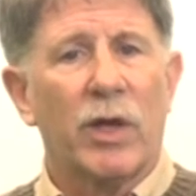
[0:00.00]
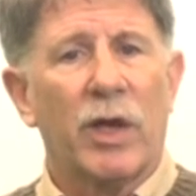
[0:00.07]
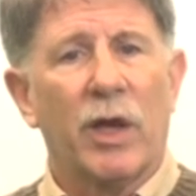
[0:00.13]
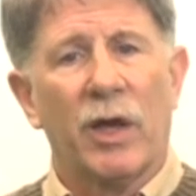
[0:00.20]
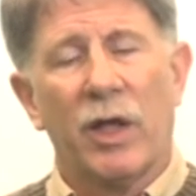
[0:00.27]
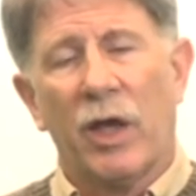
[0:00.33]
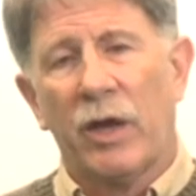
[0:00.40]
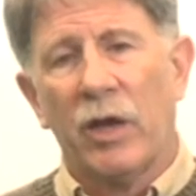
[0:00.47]

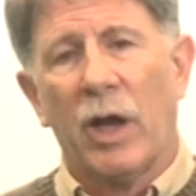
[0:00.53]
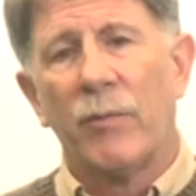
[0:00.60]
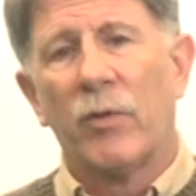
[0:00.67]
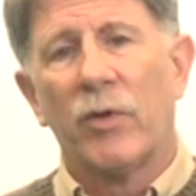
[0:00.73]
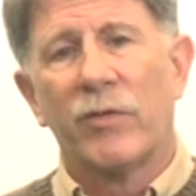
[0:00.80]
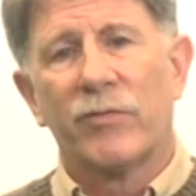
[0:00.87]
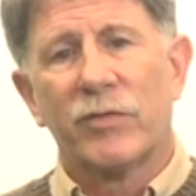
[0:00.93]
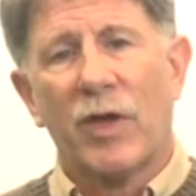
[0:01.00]
a
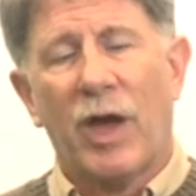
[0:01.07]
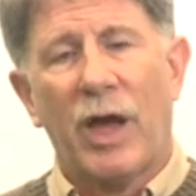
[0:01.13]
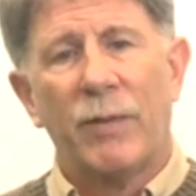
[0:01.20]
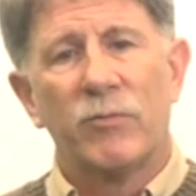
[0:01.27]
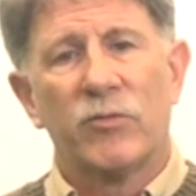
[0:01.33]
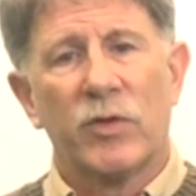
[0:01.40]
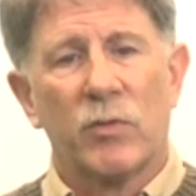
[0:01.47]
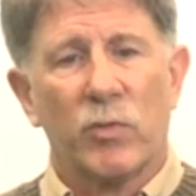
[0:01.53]
number of
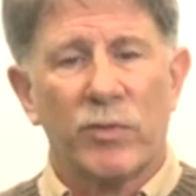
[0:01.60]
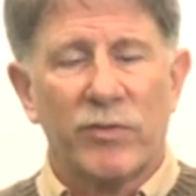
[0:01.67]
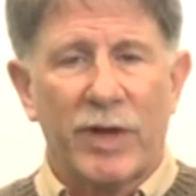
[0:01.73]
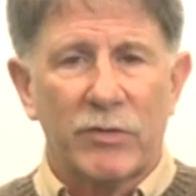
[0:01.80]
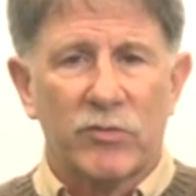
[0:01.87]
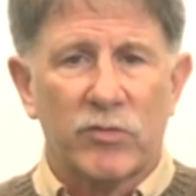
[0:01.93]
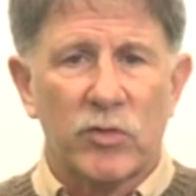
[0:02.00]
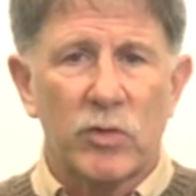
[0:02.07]
times that we've
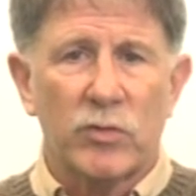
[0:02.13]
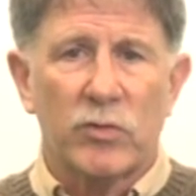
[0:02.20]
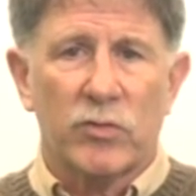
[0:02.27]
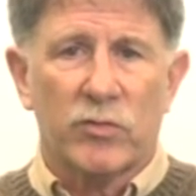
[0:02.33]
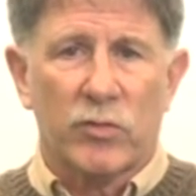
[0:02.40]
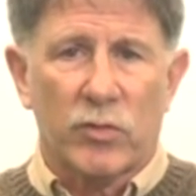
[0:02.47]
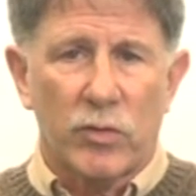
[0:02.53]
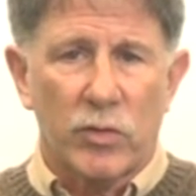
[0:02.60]
had
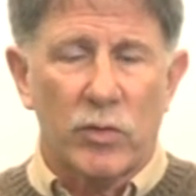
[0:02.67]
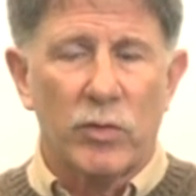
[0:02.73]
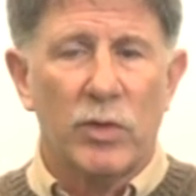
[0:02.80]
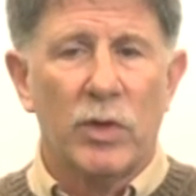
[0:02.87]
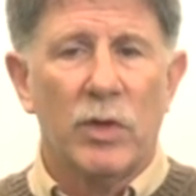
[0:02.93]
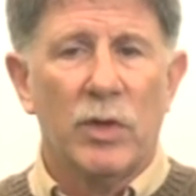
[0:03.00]
students through